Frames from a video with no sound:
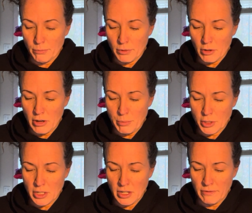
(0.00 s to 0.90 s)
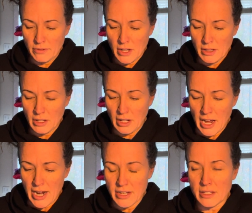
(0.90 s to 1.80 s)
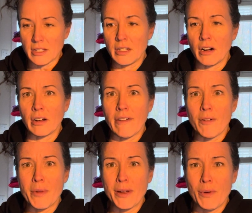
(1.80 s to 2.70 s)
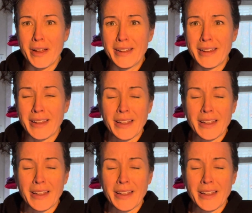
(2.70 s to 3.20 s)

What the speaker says: corruption and the lies in our government. What?